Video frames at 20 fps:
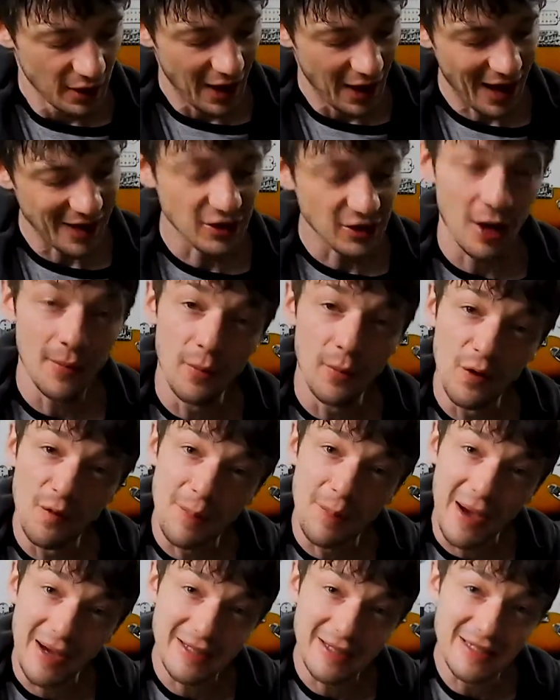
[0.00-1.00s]
As I move
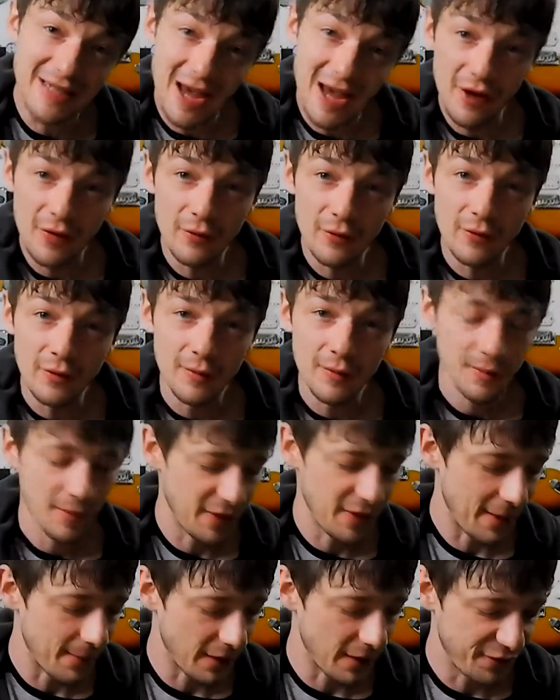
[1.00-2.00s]
back down,
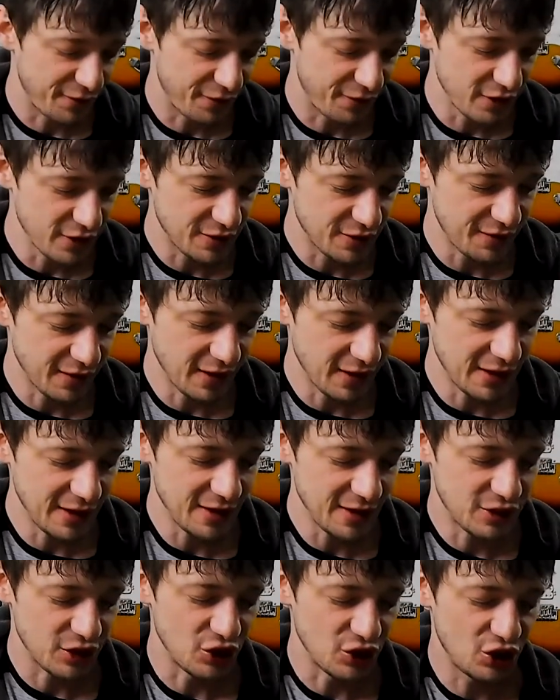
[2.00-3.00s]
then my 1st finger
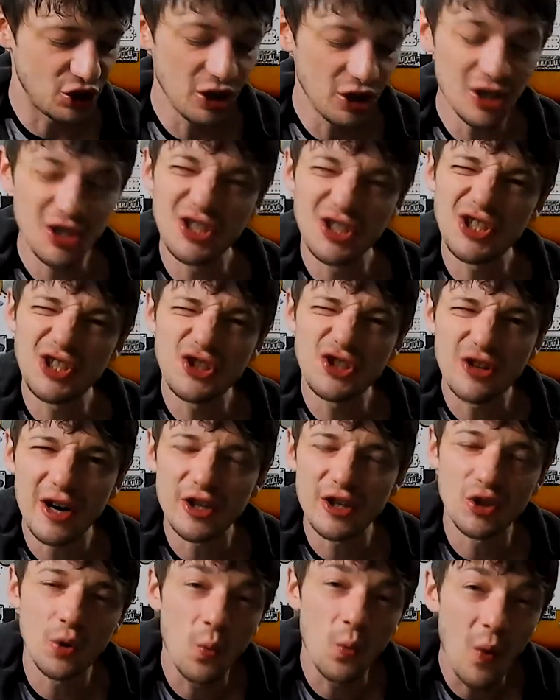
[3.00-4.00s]
needs to just
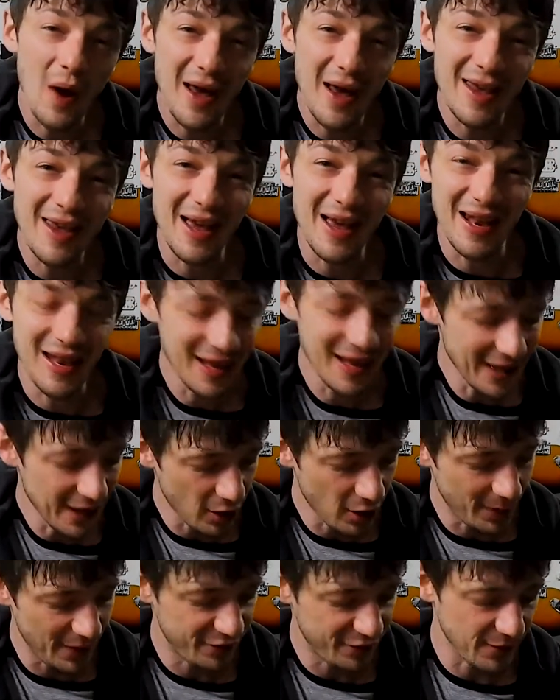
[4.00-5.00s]
stretch away a
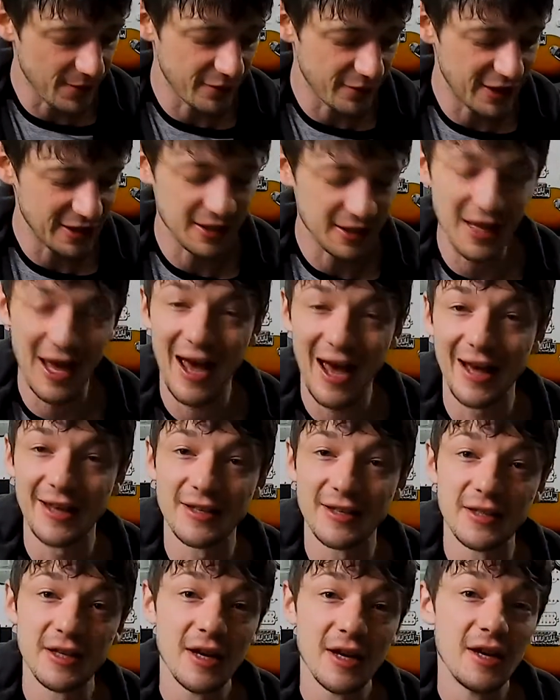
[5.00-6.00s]
little bit from the rest of the
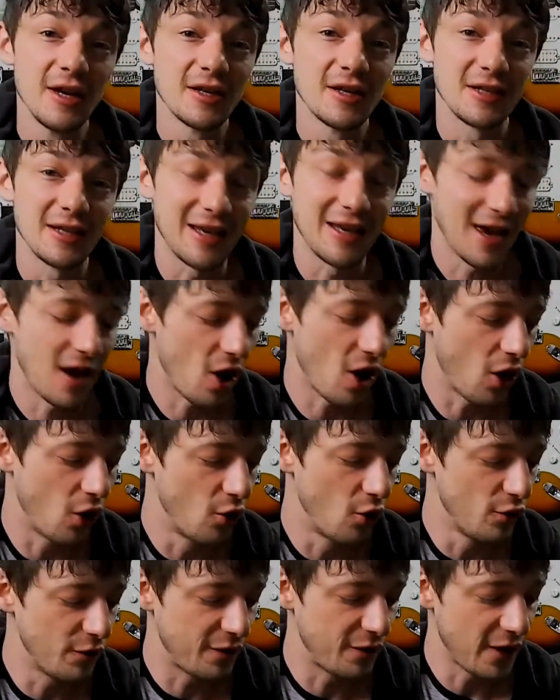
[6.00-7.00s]
hand to get
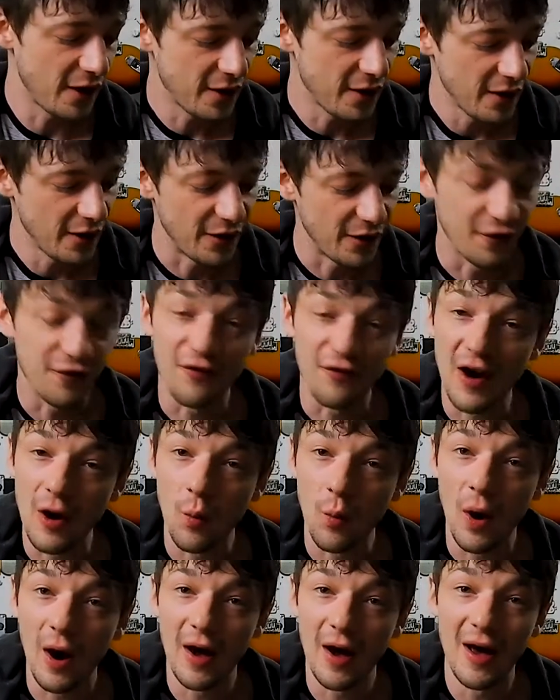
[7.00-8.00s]
over the fret
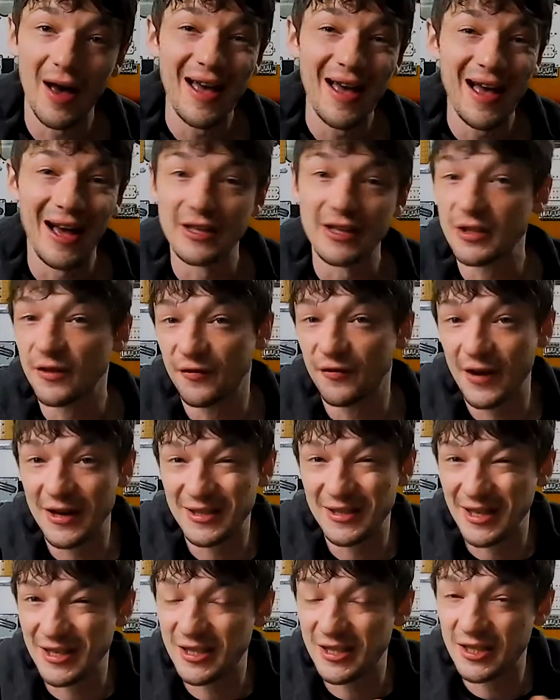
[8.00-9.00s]
wire as the frets
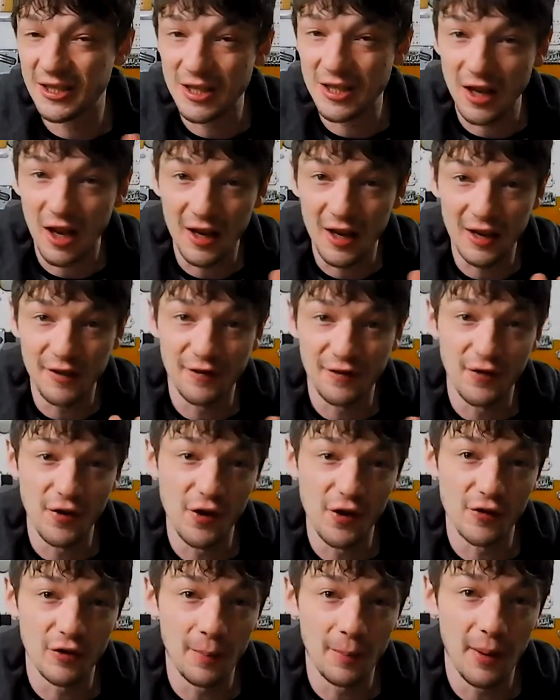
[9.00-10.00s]
get slightly
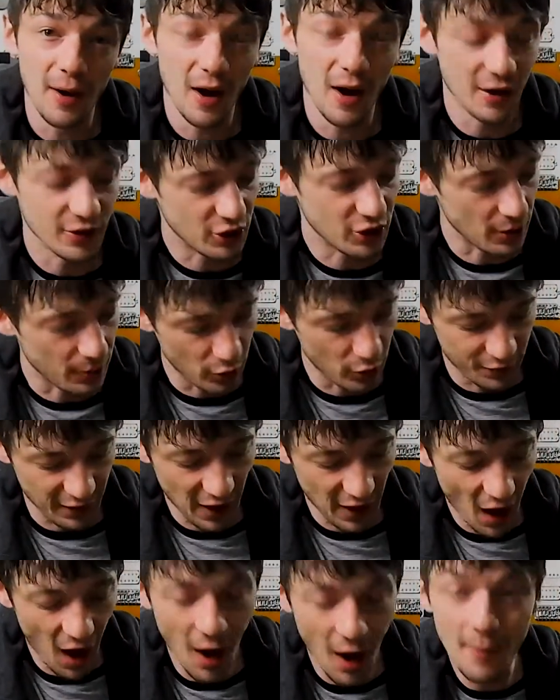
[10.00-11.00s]
further apart. So
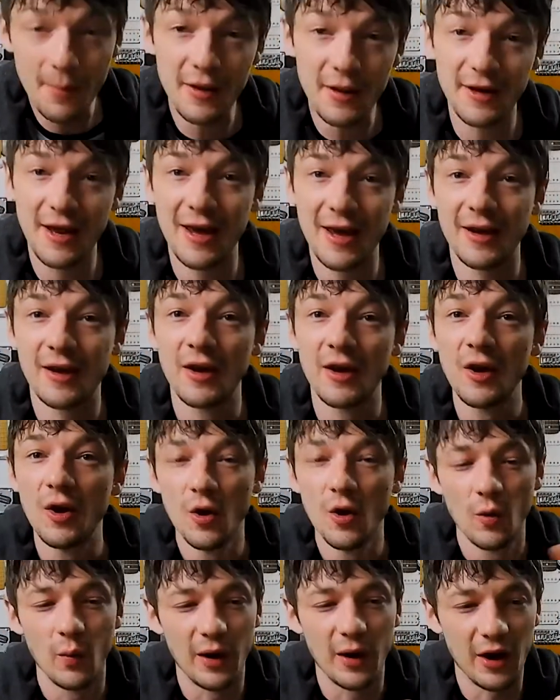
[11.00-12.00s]
moving up the neck,
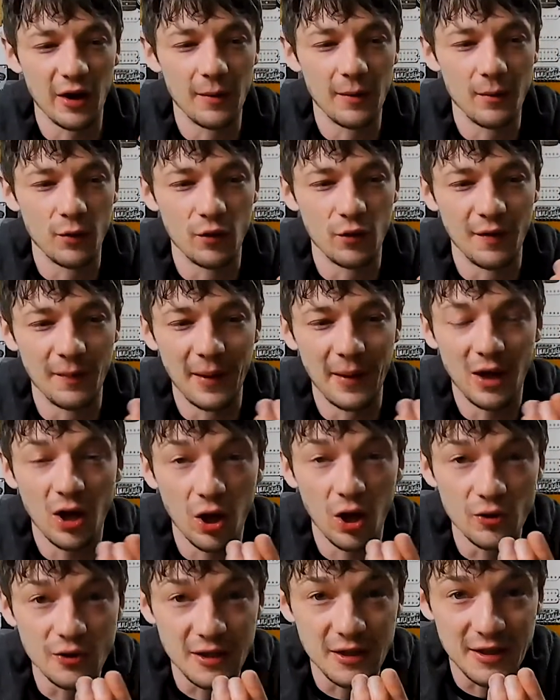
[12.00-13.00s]
we're going to move a bit
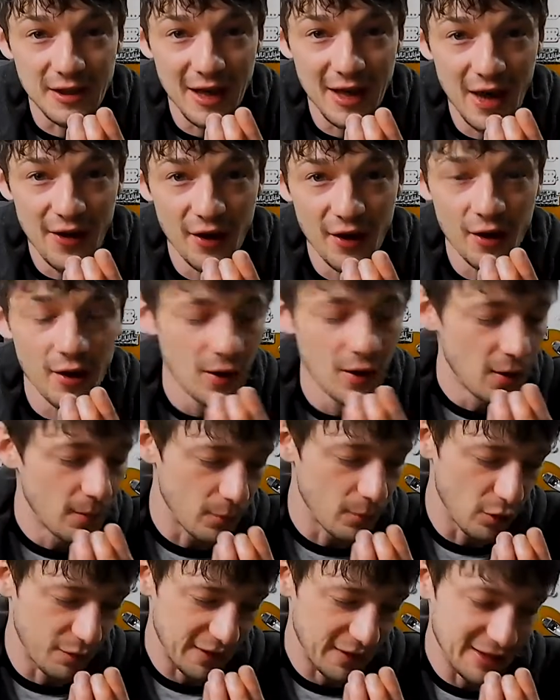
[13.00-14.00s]
closer together.
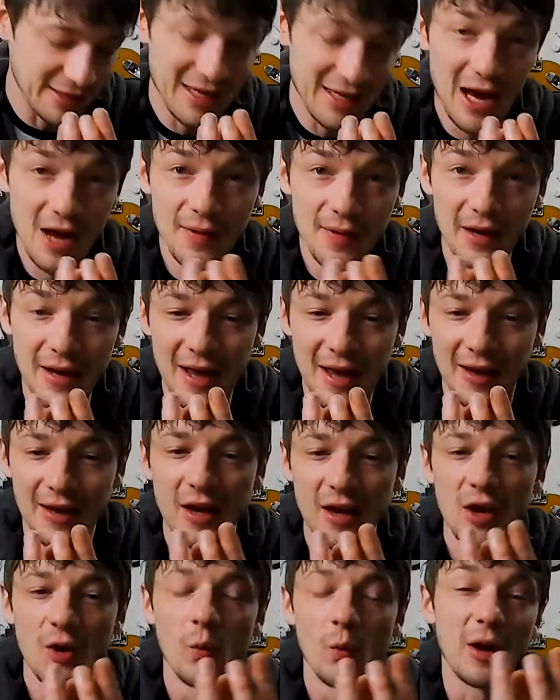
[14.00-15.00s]
Moving down the neck,
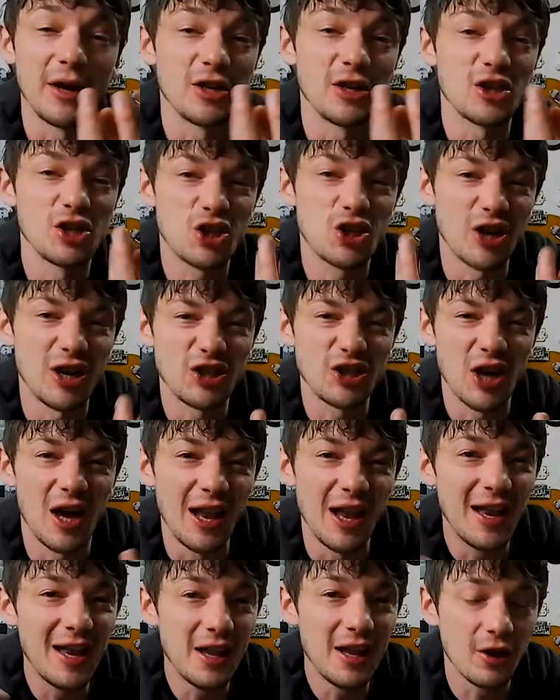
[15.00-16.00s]
we're going to stretch a
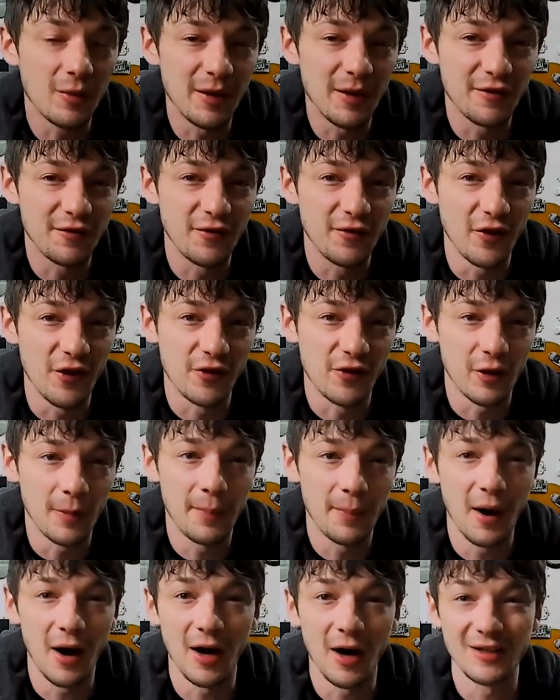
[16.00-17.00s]
little bit further
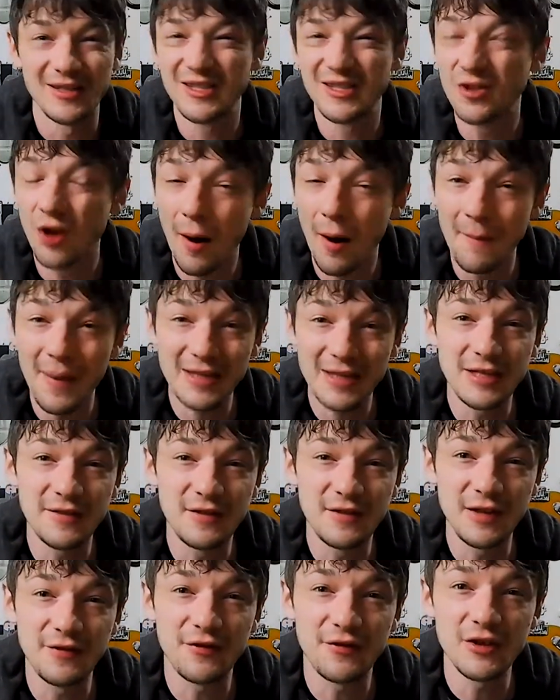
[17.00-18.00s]
apart. It's not a massive
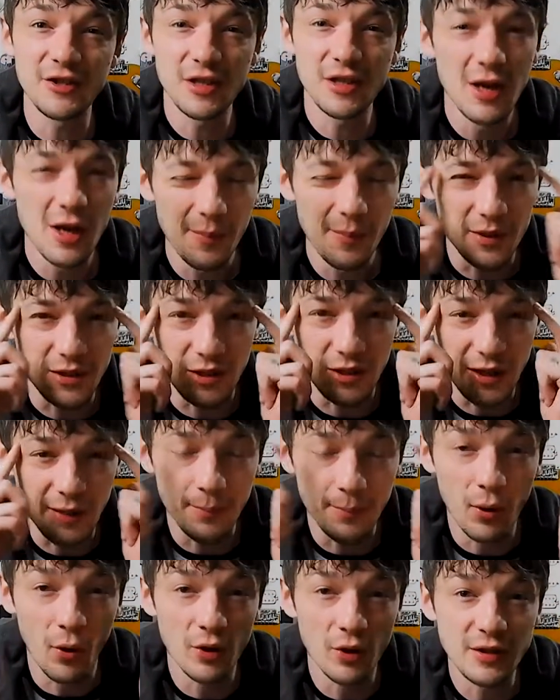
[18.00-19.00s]
difference, but it's an
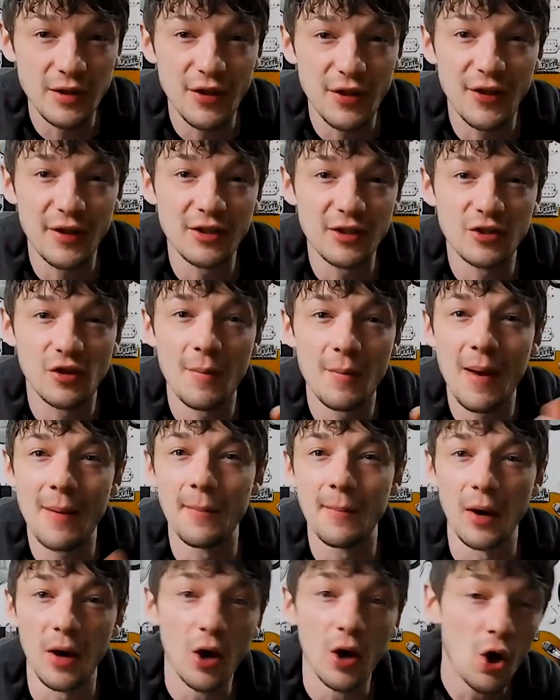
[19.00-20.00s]
important thing to
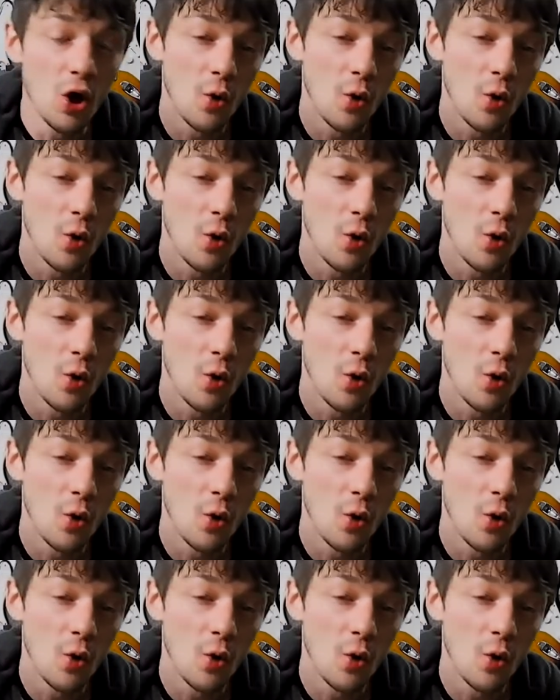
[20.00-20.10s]
remember.